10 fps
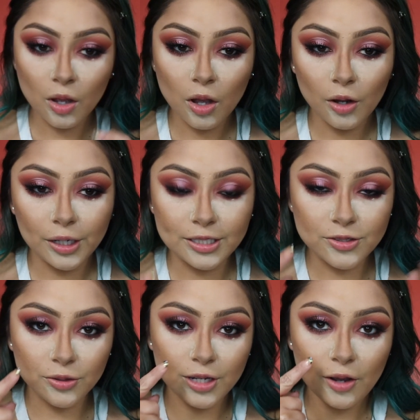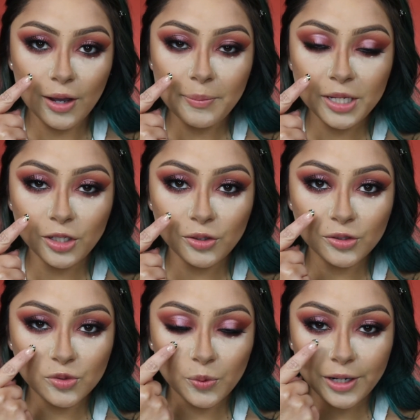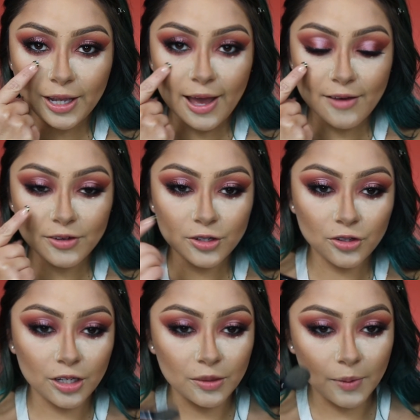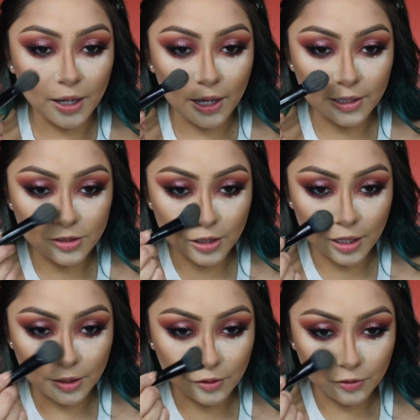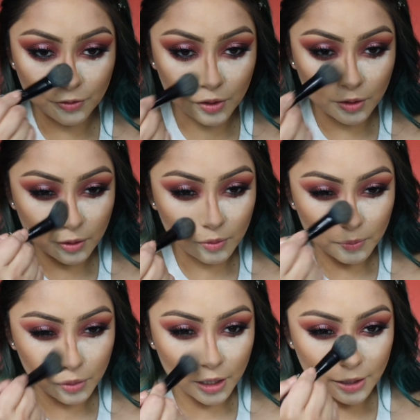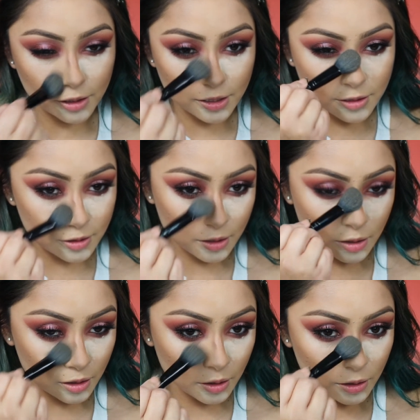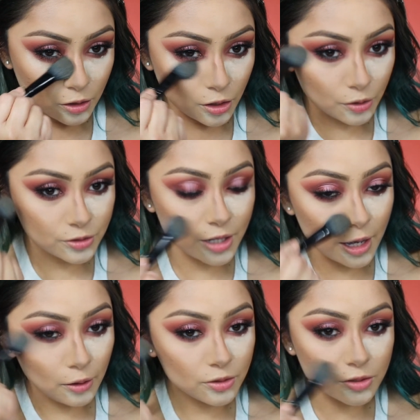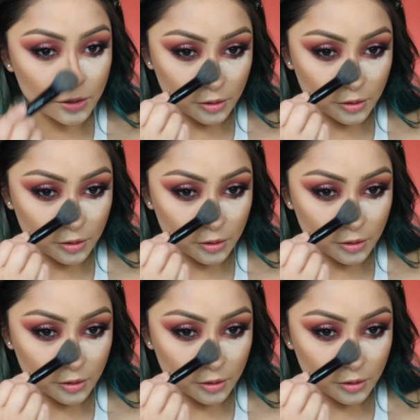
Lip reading: Alright, so now I'm going to use what I have underneath my eye to kind of blend this nose out.